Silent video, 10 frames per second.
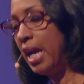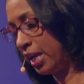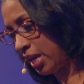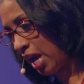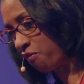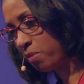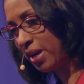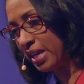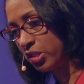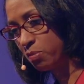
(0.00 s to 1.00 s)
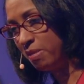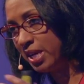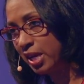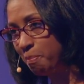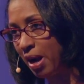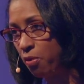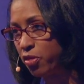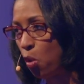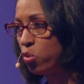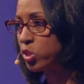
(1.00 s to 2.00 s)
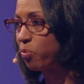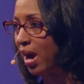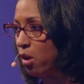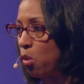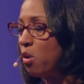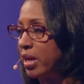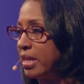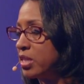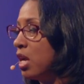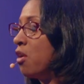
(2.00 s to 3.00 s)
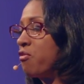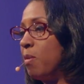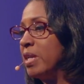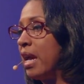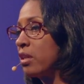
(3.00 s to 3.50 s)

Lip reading: And everybody is meeting about those priorities, from the